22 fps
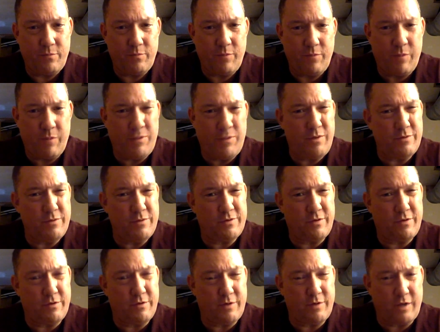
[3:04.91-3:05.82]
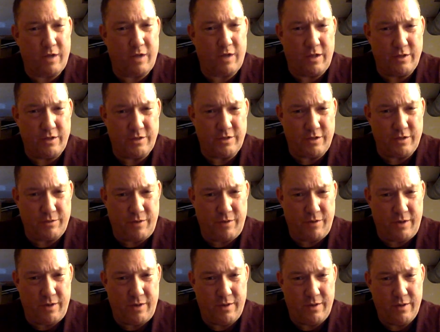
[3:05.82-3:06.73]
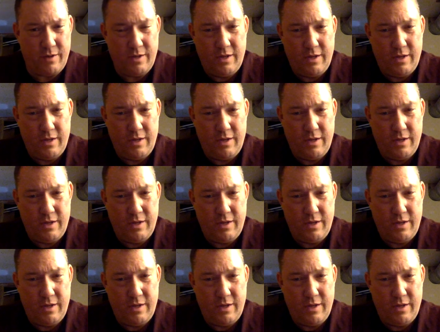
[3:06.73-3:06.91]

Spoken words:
maybe he was going to college already.